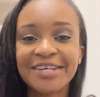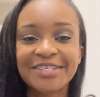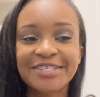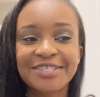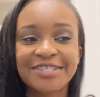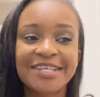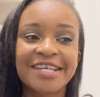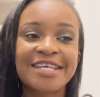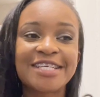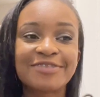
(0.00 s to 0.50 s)

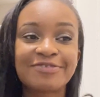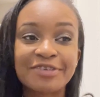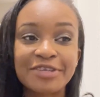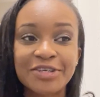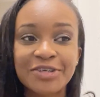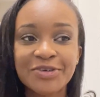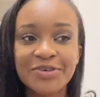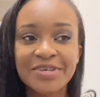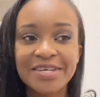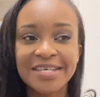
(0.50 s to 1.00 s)
Today's
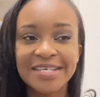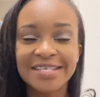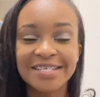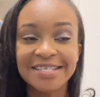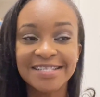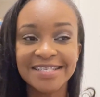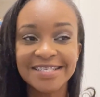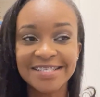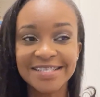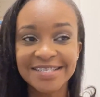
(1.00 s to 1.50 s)
video
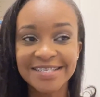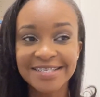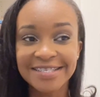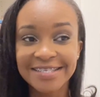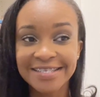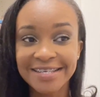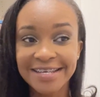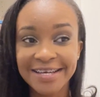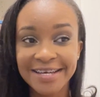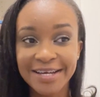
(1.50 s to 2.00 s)
is